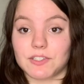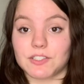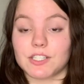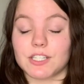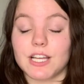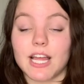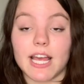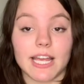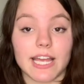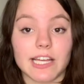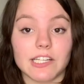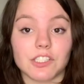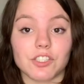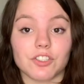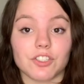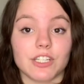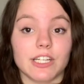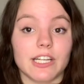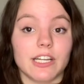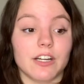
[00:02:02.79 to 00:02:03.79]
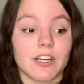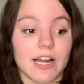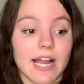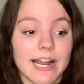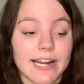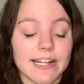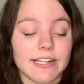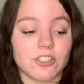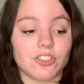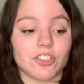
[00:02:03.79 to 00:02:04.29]
there's neck injury or
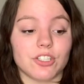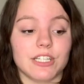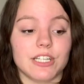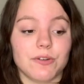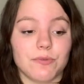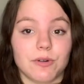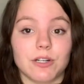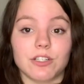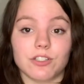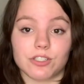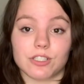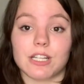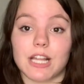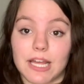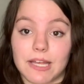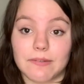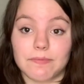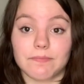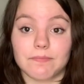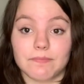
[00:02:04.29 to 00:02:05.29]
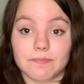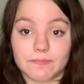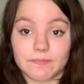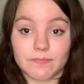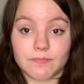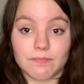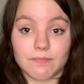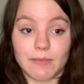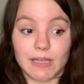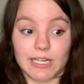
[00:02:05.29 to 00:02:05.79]
head injury, you want to just like
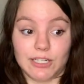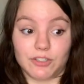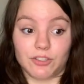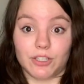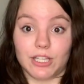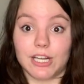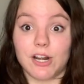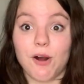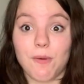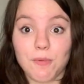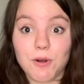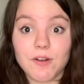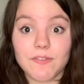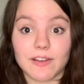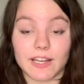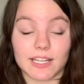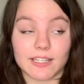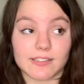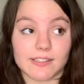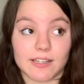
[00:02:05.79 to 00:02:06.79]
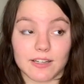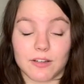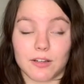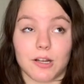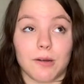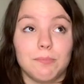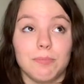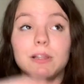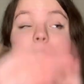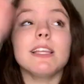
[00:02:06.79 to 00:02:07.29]
make sure they don't move it, because it could
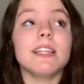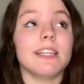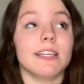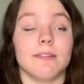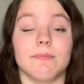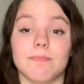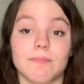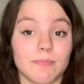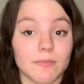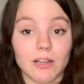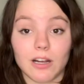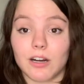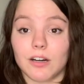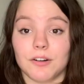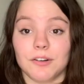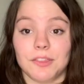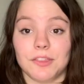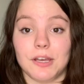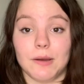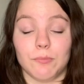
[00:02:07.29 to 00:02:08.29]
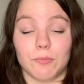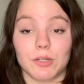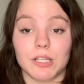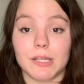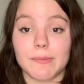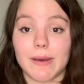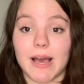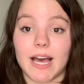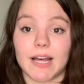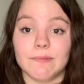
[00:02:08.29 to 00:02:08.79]
completely hurt them really
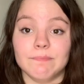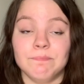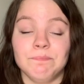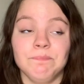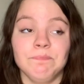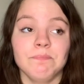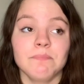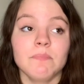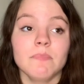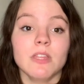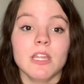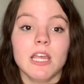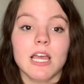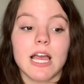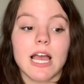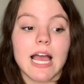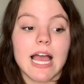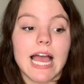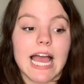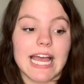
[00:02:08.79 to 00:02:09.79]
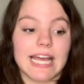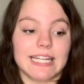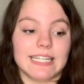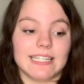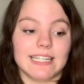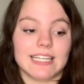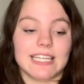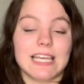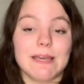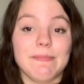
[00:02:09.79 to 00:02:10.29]
bad.
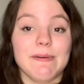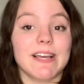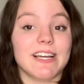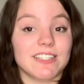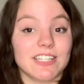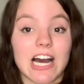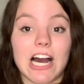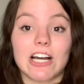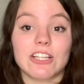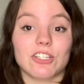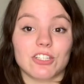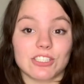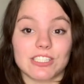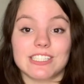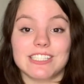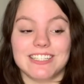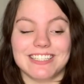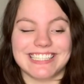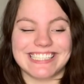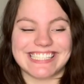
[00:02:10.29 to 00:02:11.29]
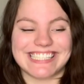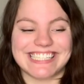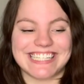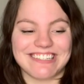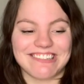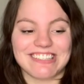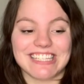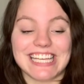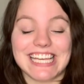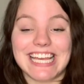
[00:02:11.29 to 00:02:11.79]
And keeping a toddler still is
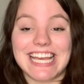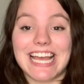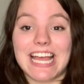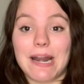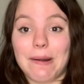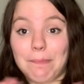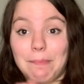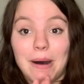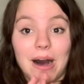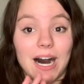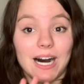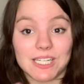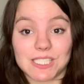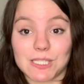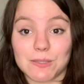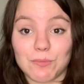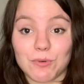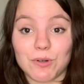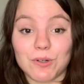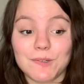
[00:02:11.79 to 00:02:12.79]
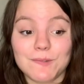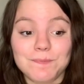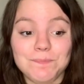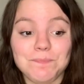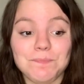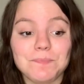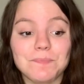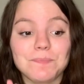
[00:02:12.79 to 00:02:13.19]
nearly impossible.